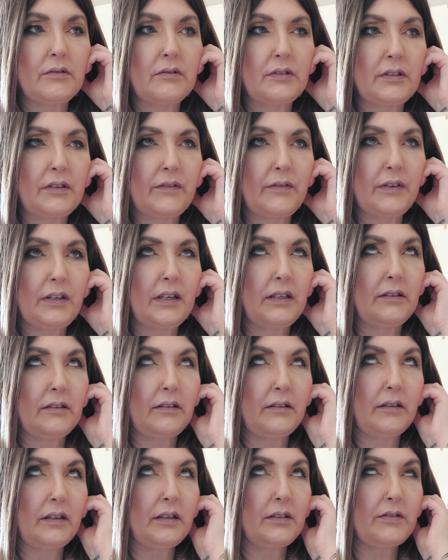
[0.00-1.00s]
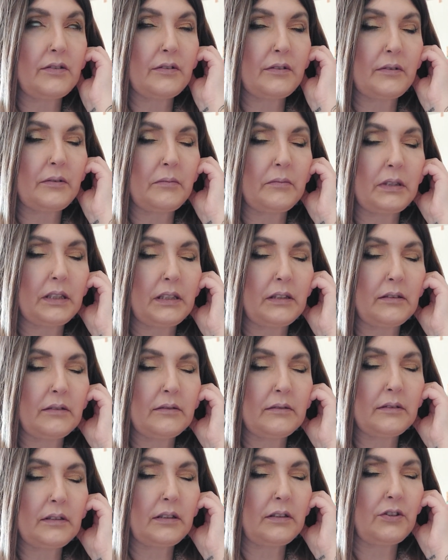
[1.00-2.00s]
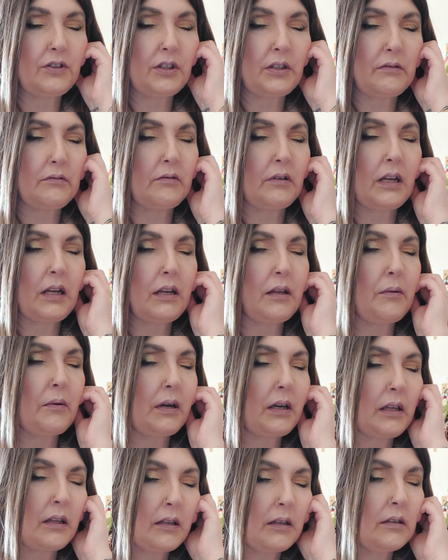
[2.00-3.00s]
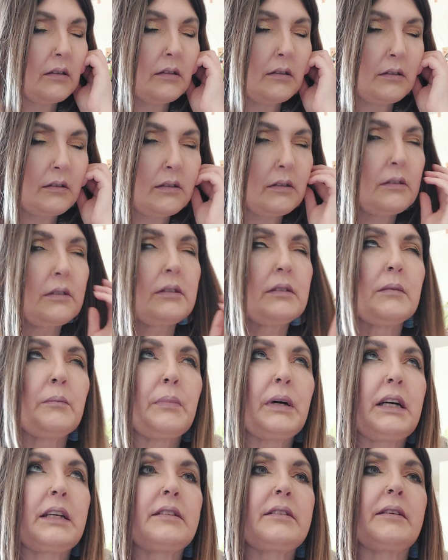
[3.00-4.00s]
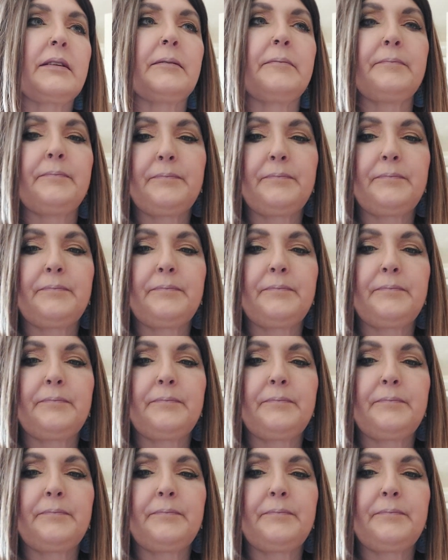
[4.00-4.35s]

because I find that they suit me in general anyway better.